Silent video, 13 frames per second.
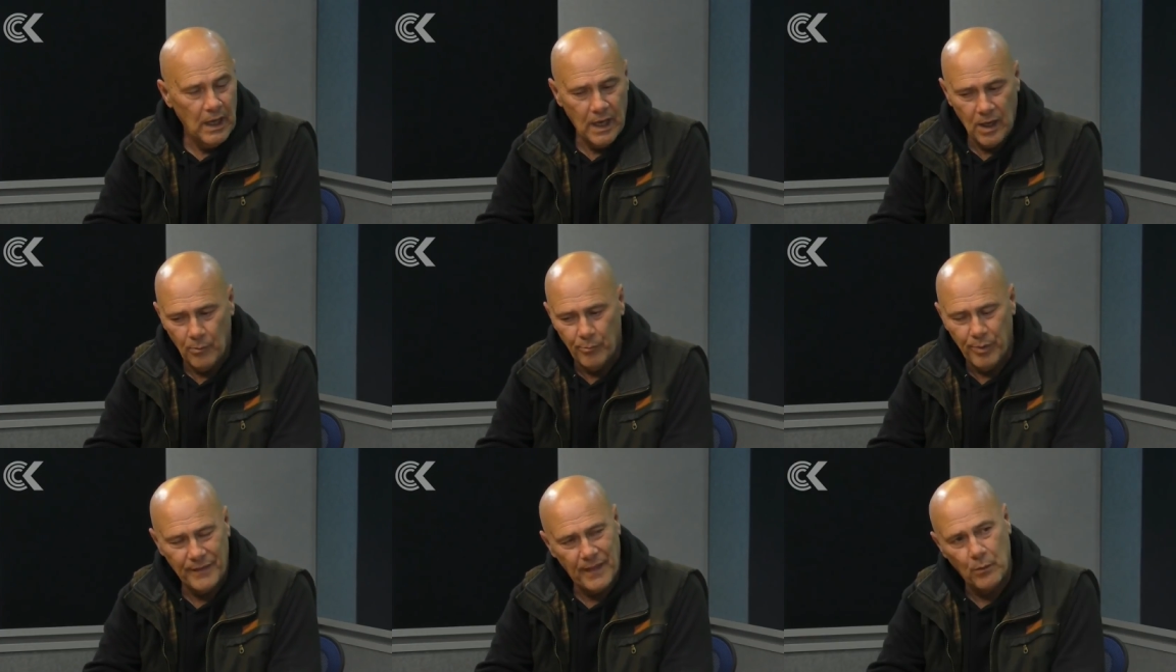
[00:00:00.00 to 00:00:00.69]

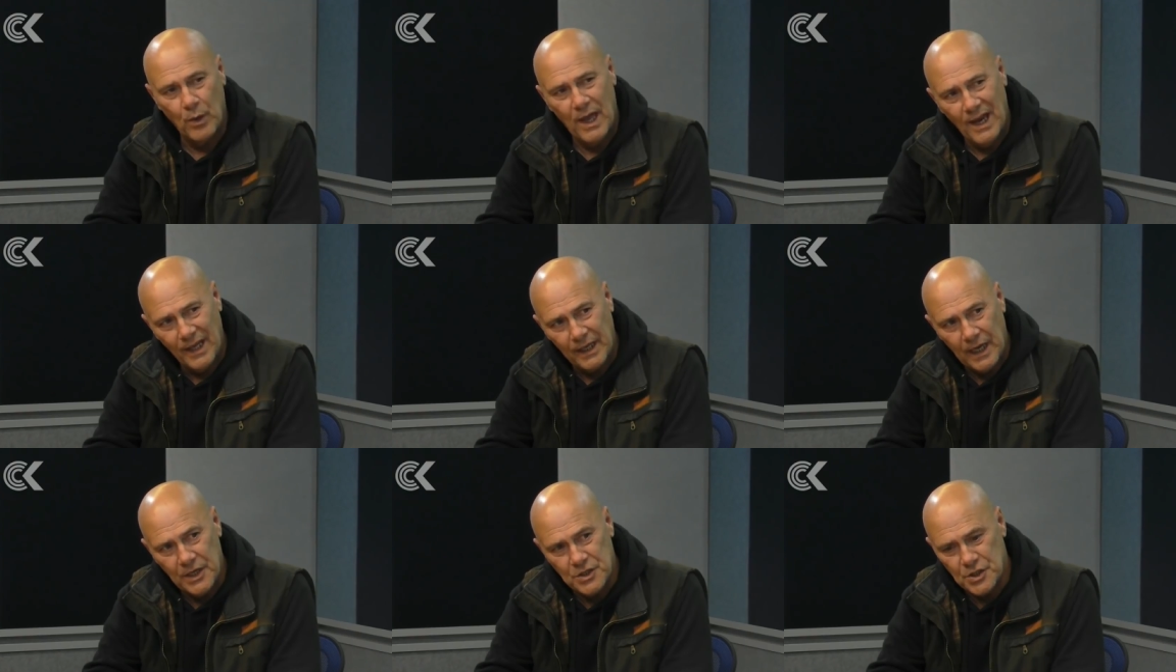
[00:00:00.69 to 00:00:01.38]
Um, but they were
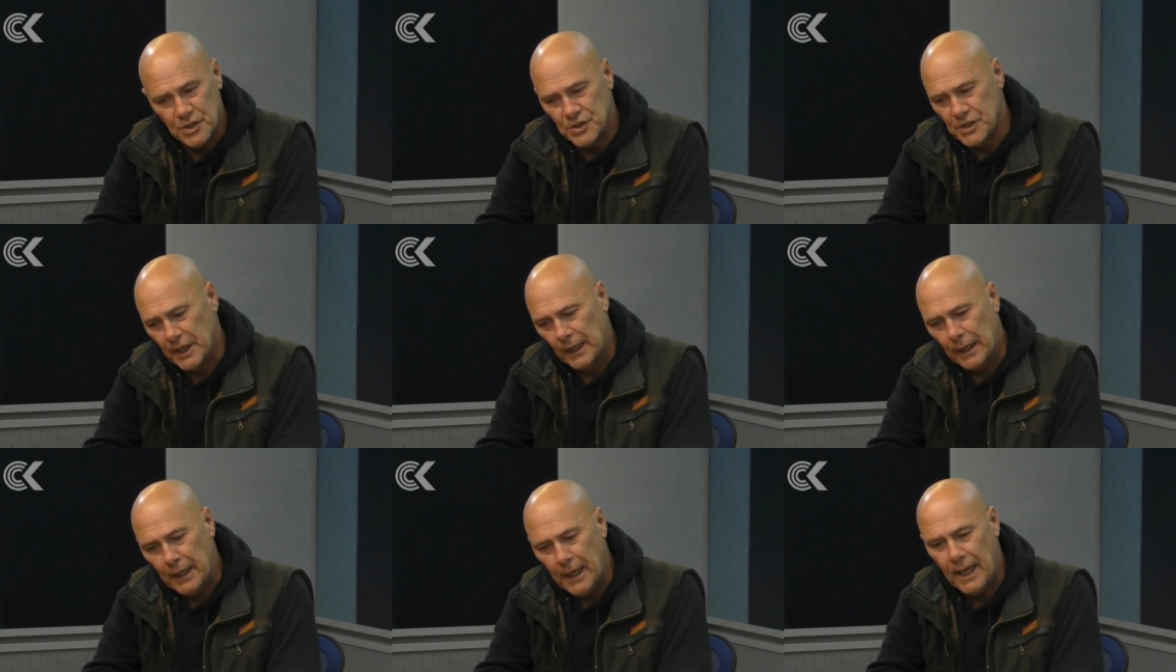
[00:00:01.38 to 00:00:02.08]
allegations,
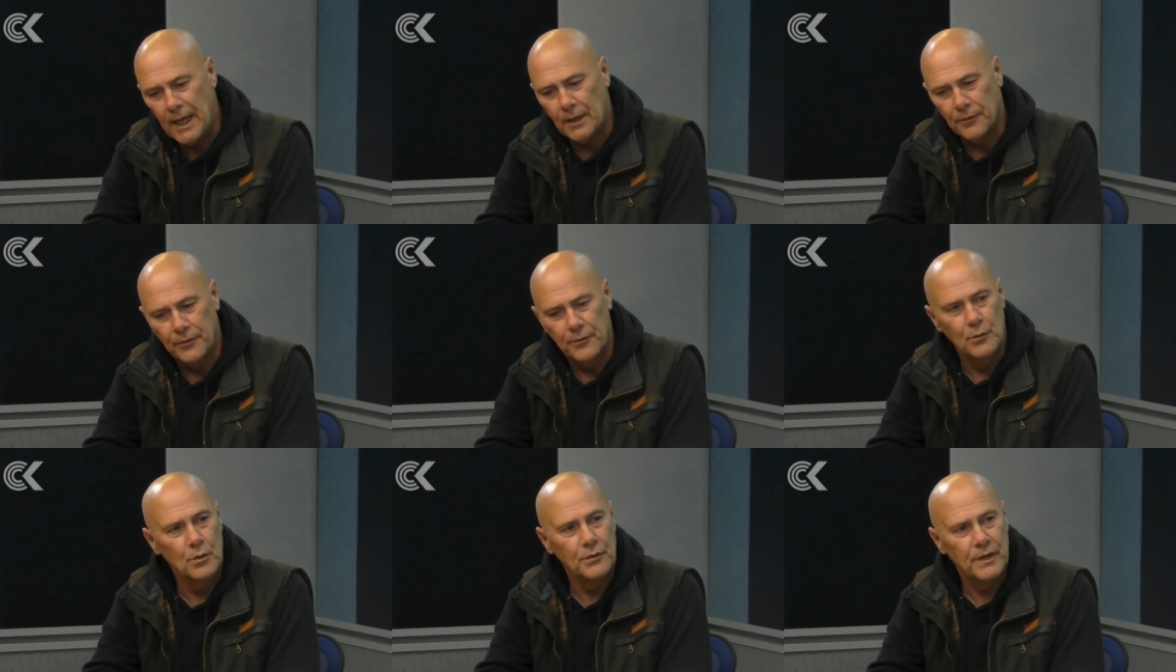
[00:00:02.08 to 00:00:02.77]
and Clark
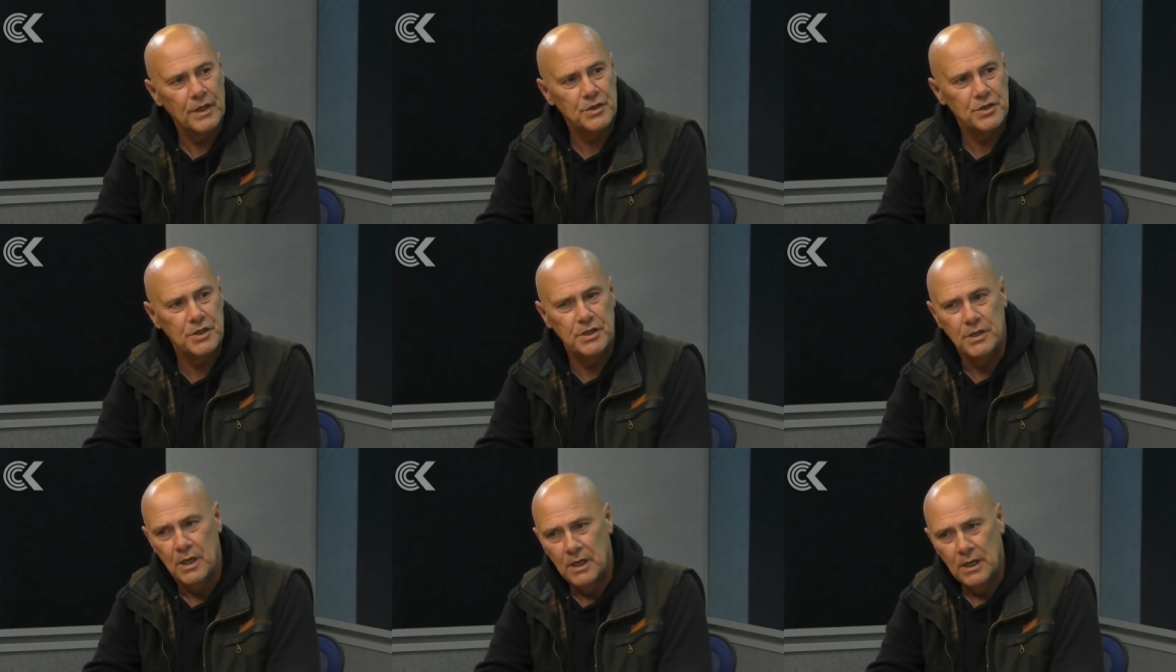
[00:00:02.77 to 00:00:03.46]
thought that
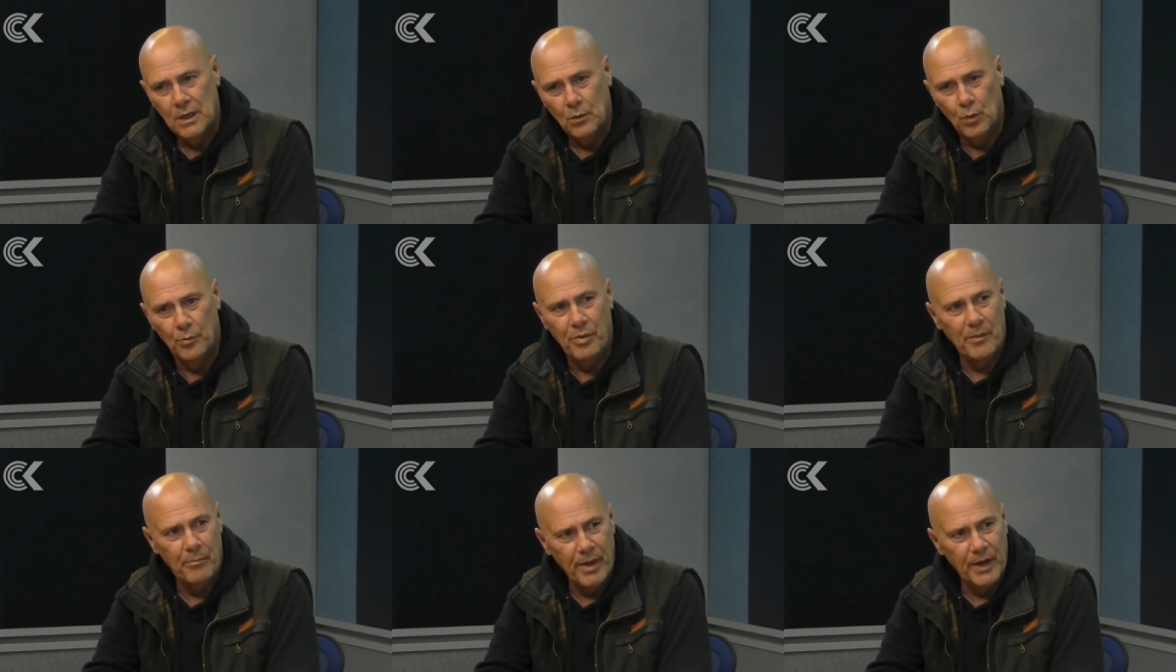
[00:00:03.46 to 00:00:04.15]
she would
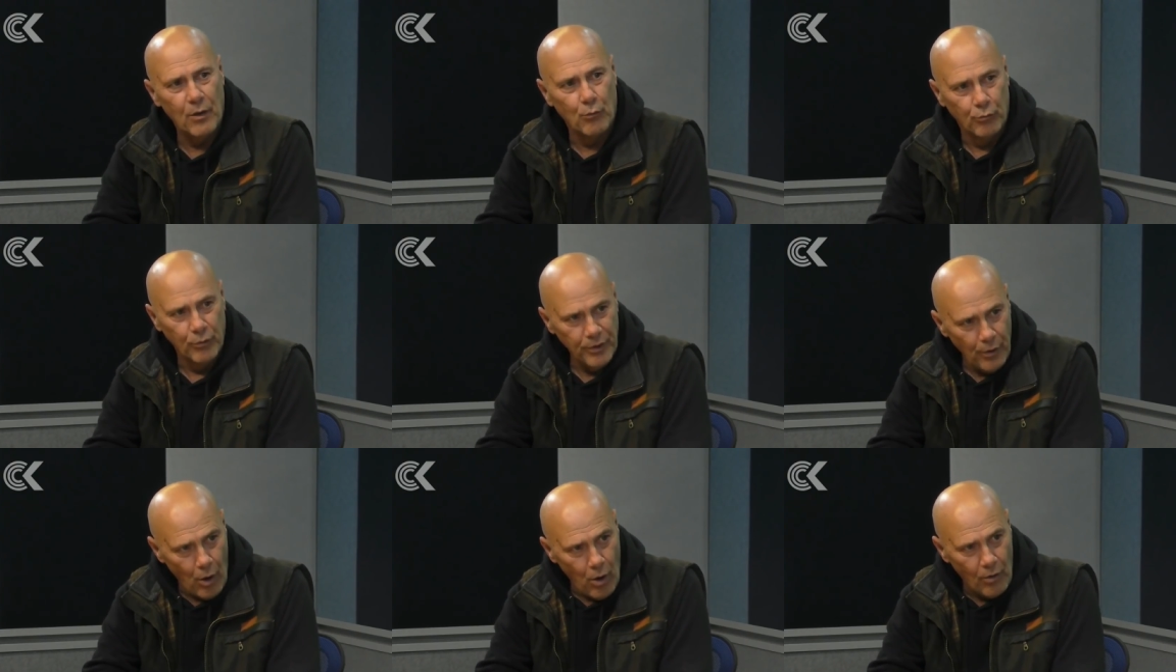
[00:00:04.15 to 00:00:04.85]
be better
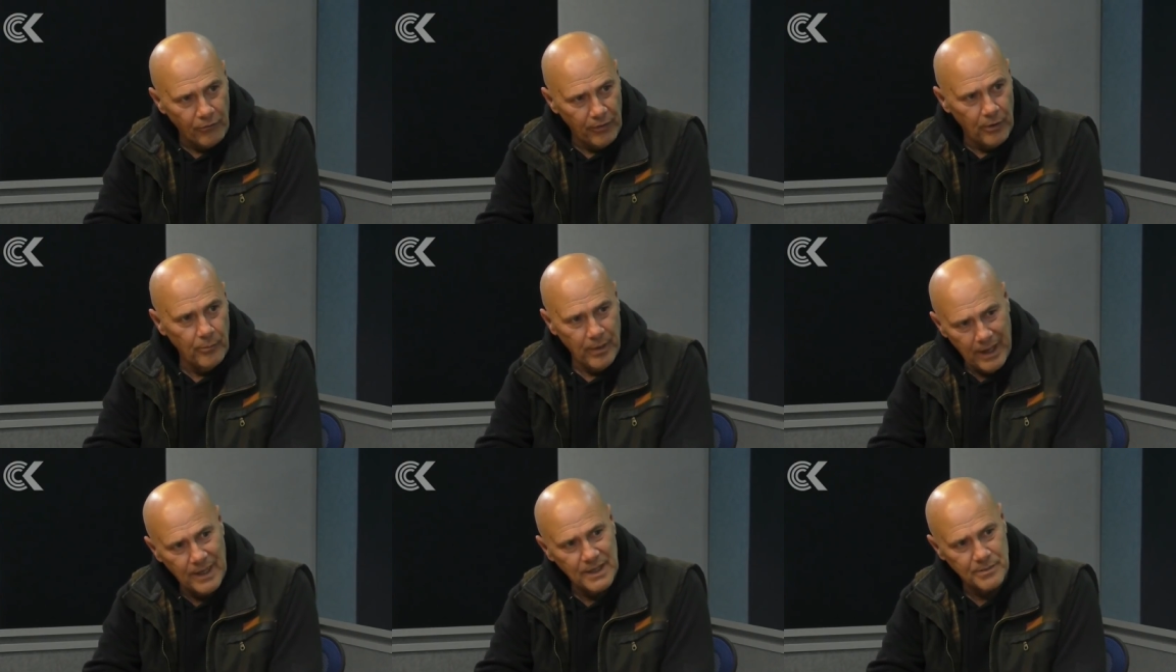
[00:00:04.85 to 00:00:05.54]
rid of
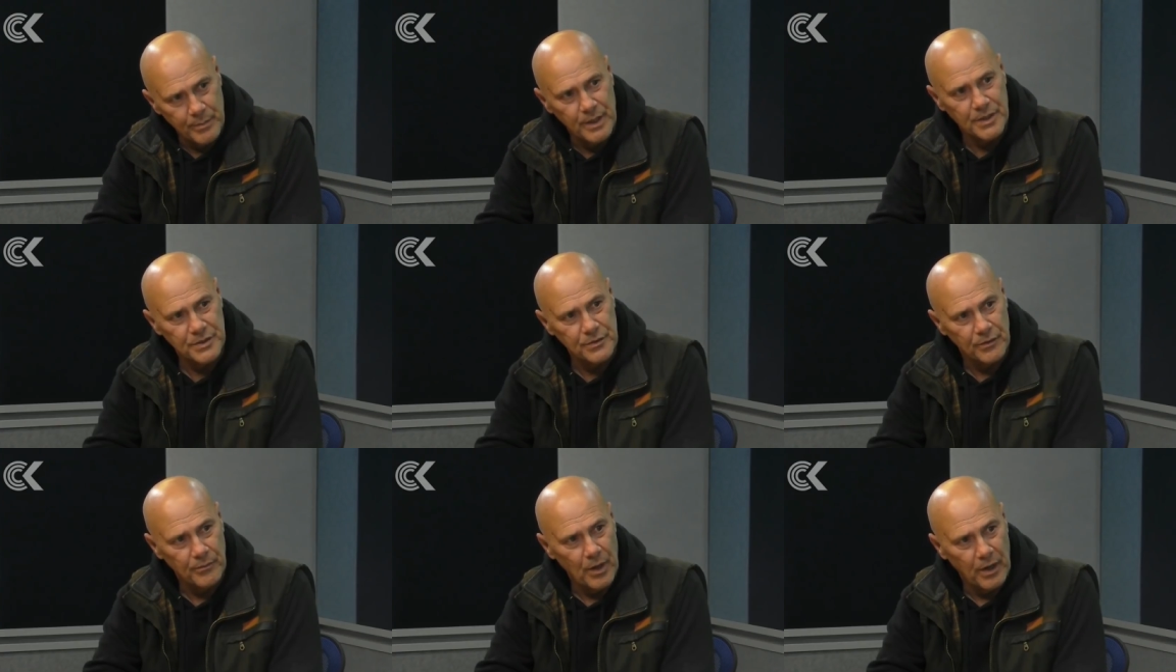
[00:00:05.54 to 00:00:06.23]
him as
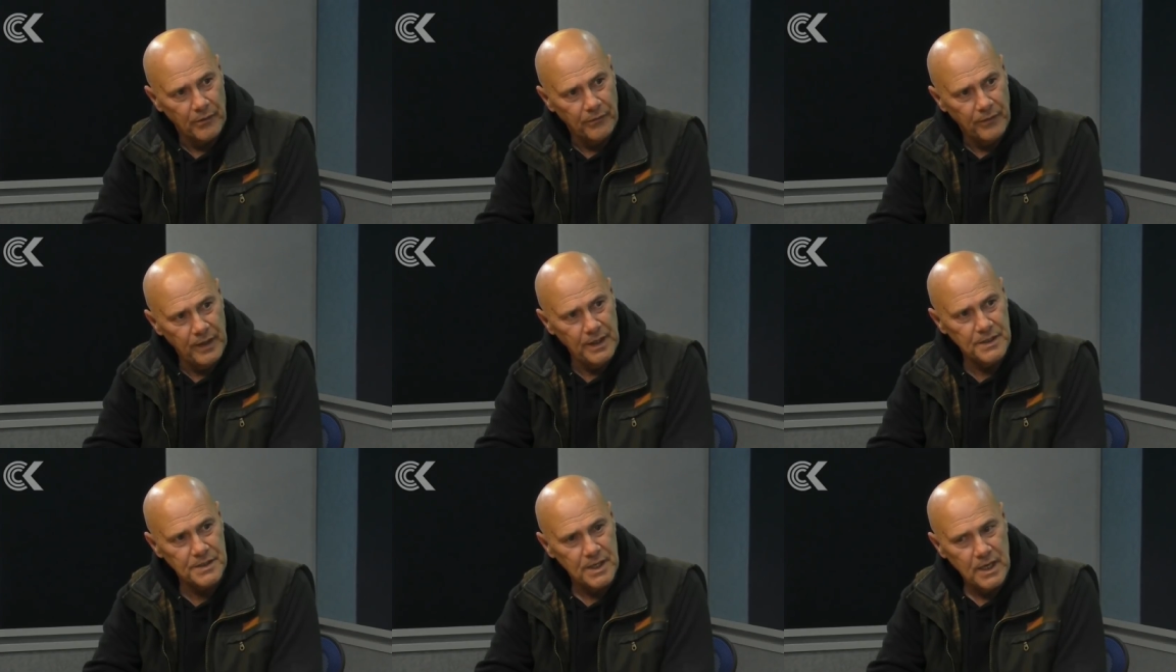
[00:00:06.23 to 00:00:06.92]
Minister of Māori
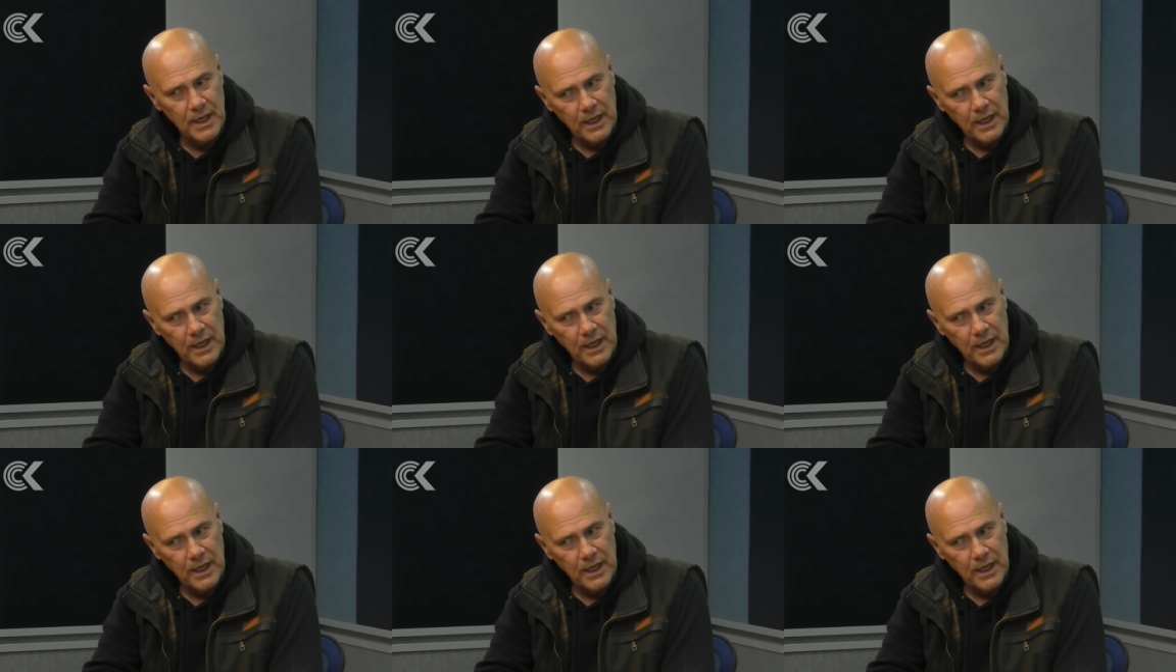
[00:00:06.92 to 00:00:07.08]
Affairs.